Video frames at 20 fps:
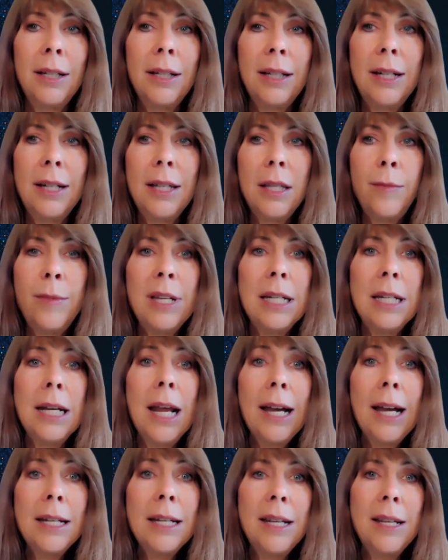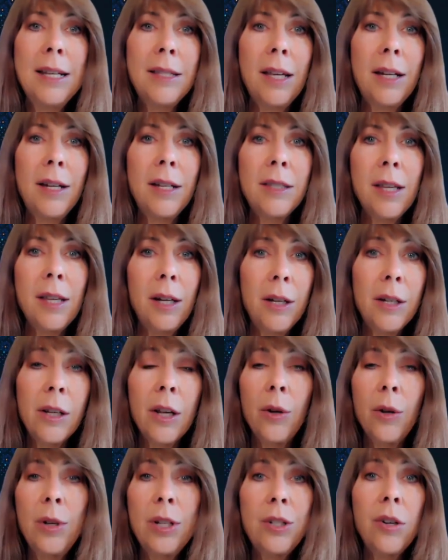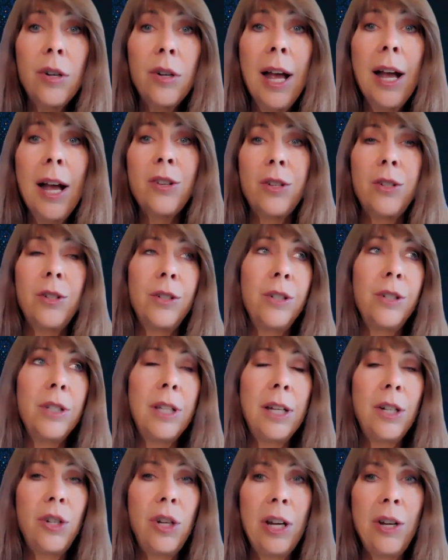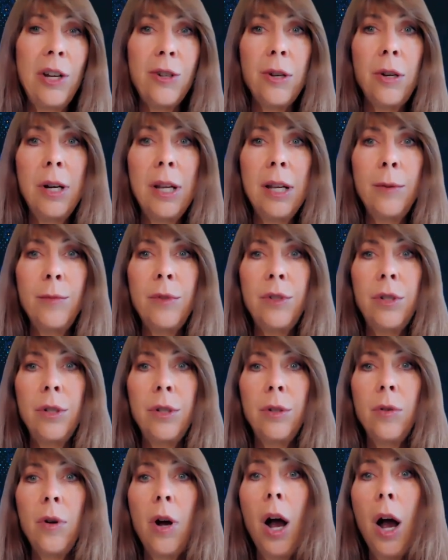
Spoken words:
And in the mid-90s, they decided to go international and they changed their name to